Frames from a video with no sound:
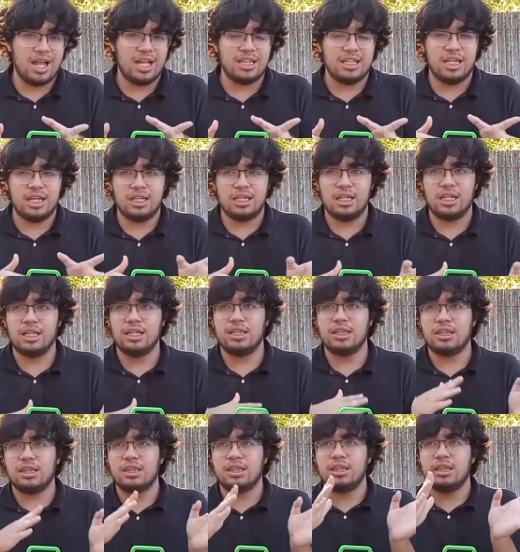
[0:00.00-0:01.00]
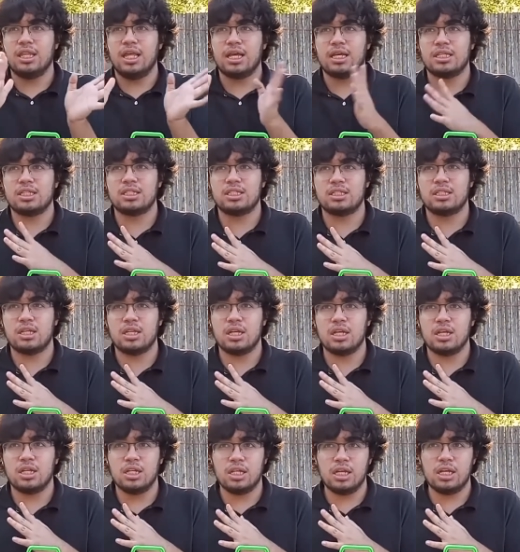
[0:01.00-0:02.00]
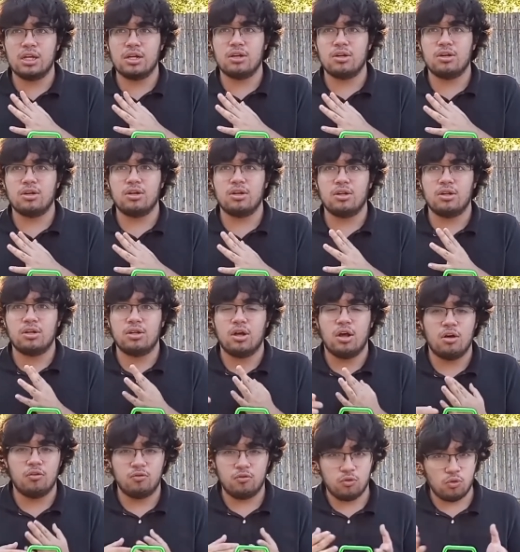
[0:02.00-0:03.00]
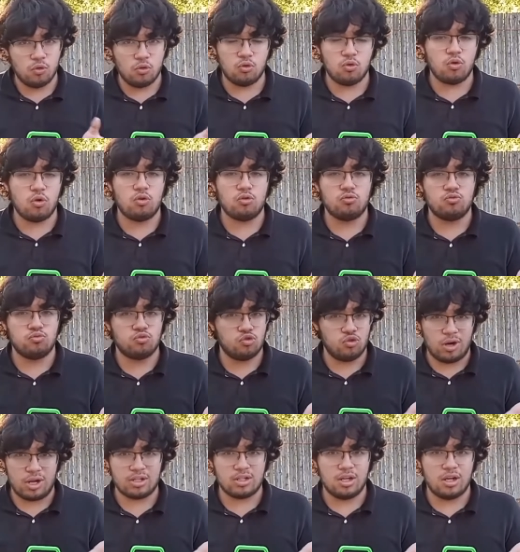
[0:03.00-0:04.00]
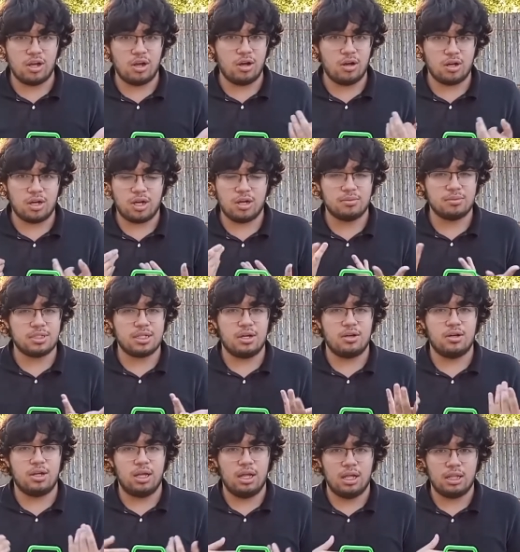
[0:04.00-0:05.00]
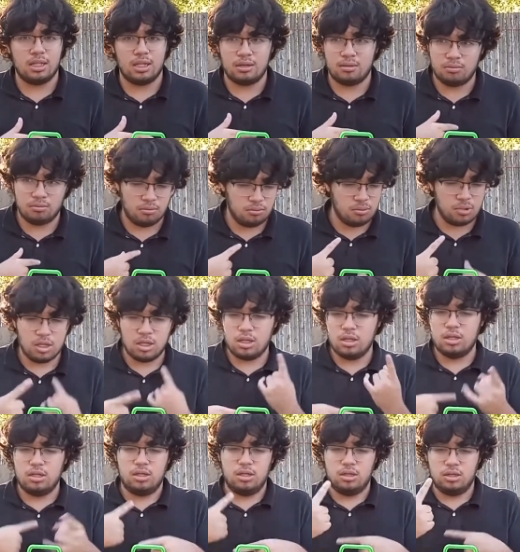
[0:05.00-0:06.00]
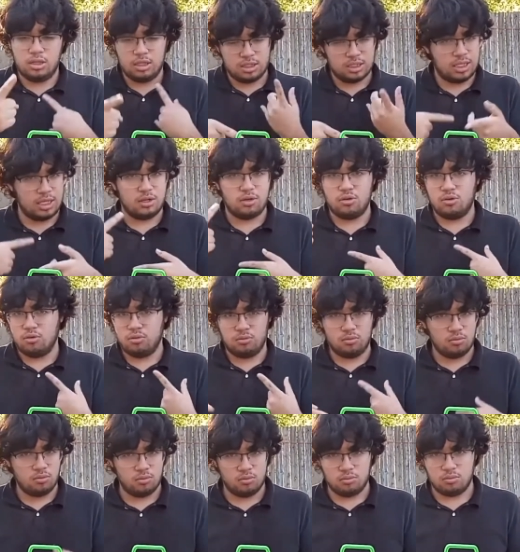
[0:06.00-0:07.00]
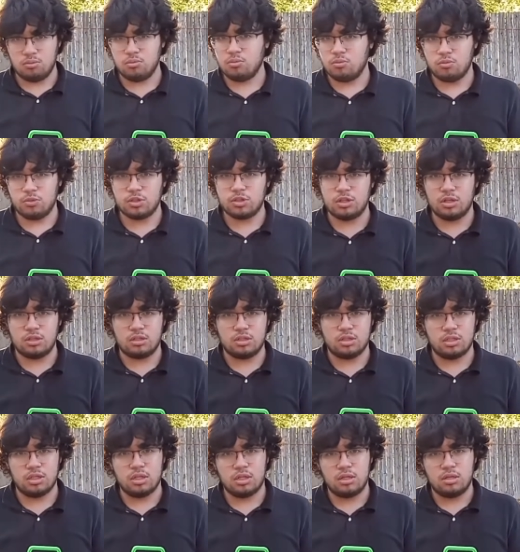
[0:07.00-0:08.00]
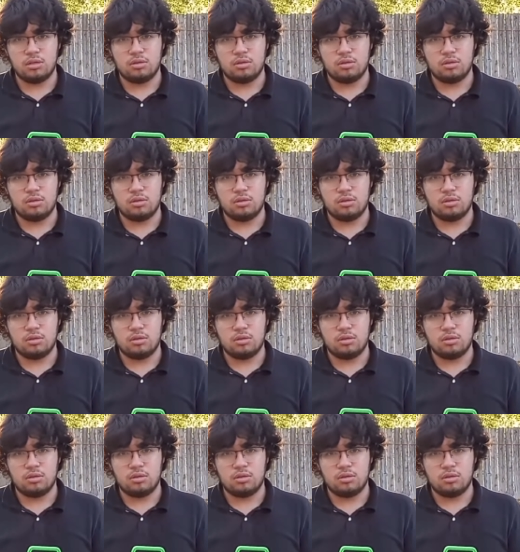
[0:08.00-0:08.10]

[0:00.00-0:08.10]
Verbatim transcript: And then next year, a full grown tarantula hawk comes out, and then the cycle restarts.